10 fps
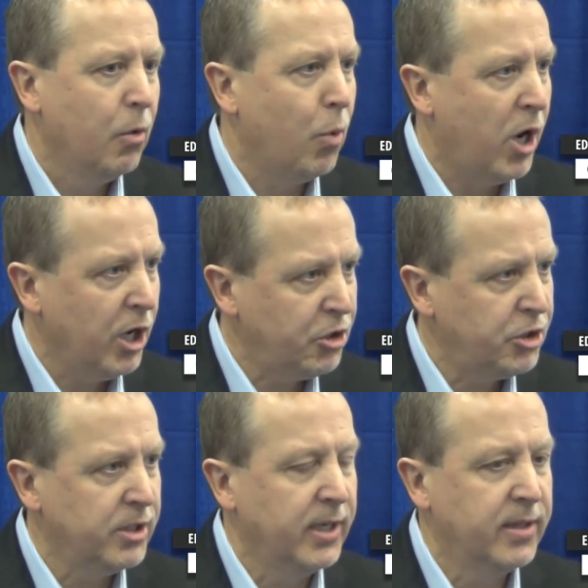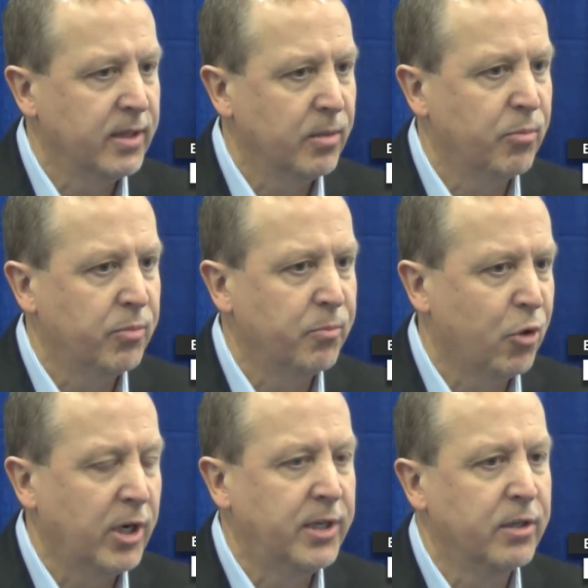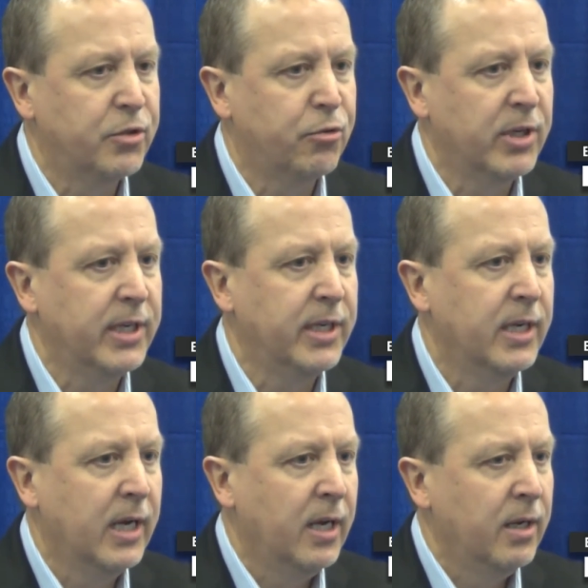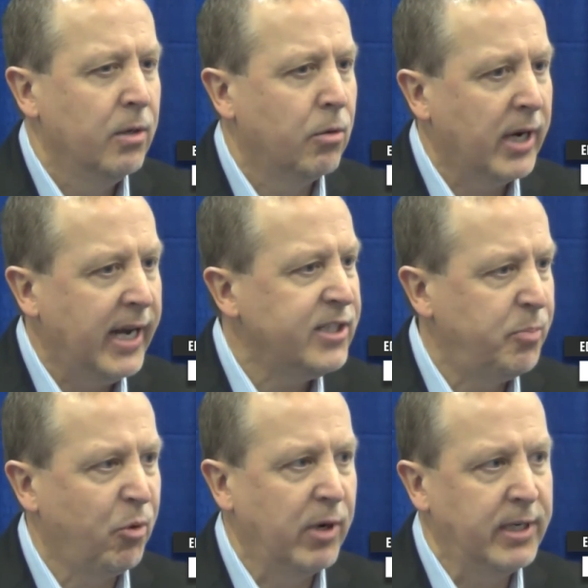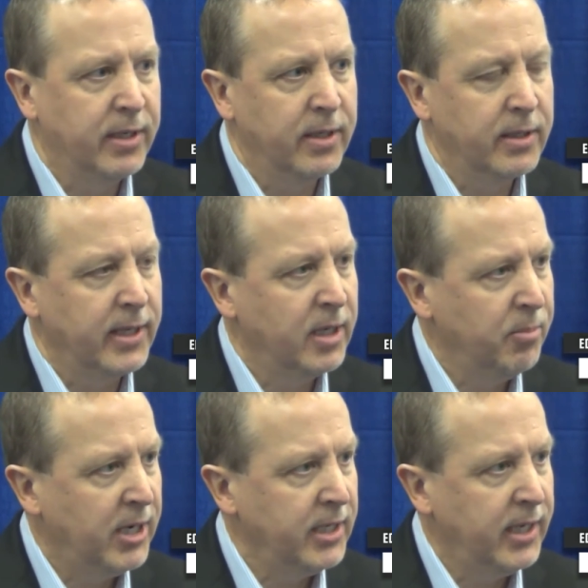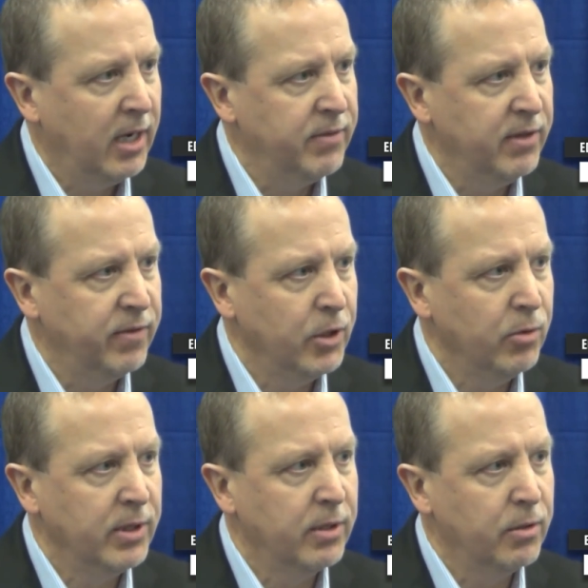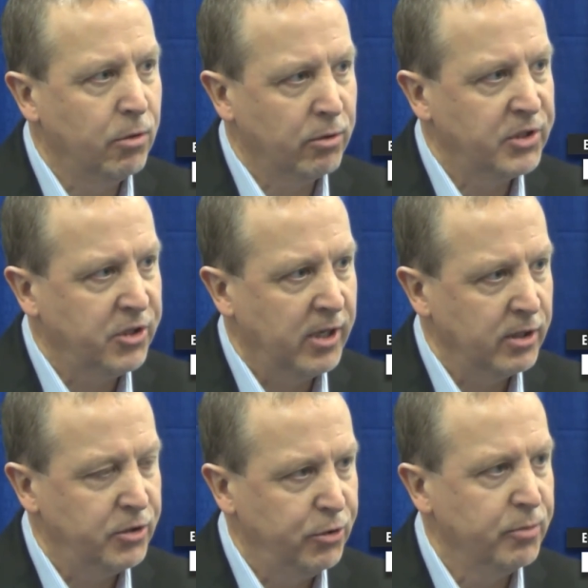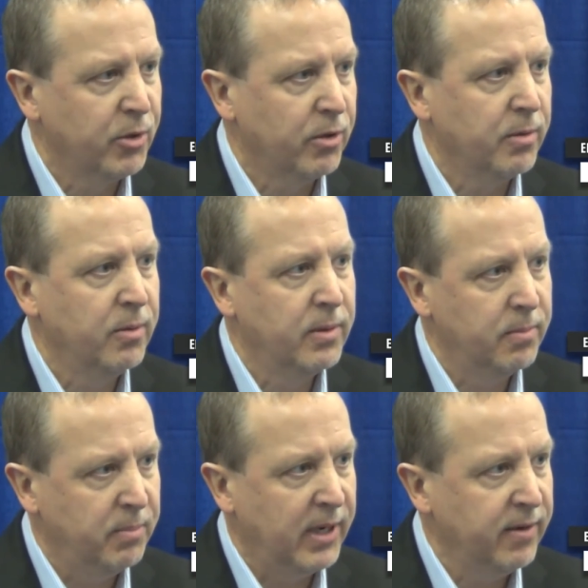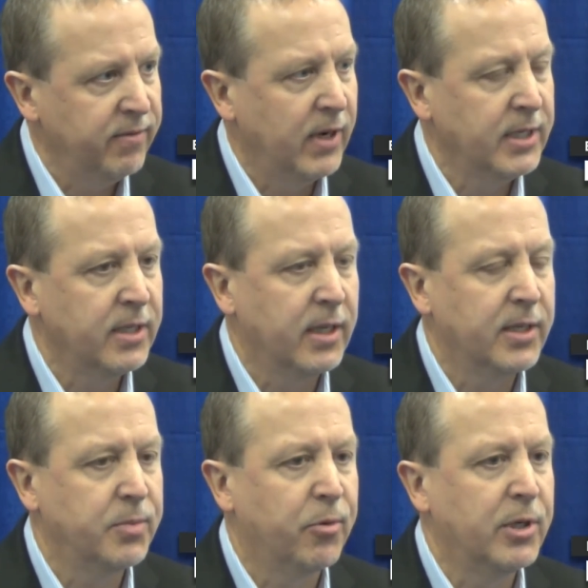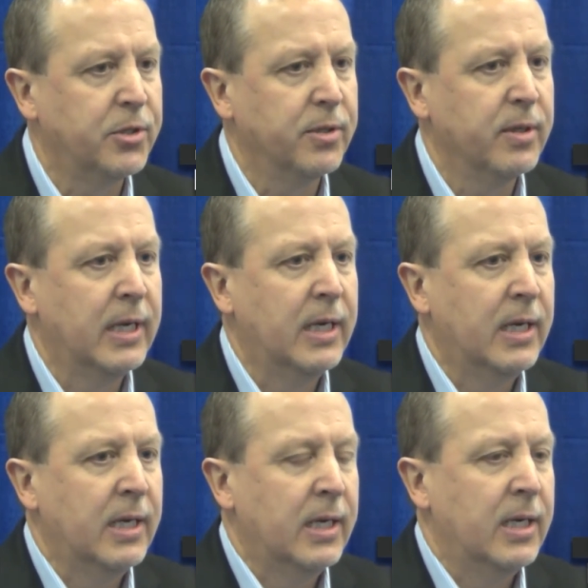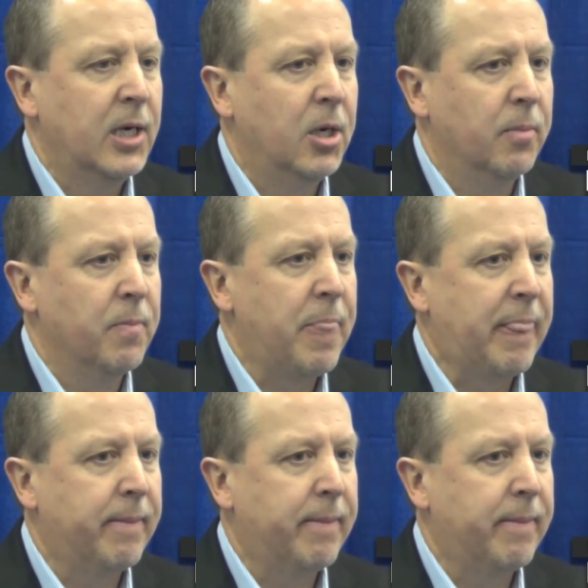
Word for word: washed like the bronchial tree, or aspirated like a body cavity fluid or a solid tumor by fine needle aspiration. Um,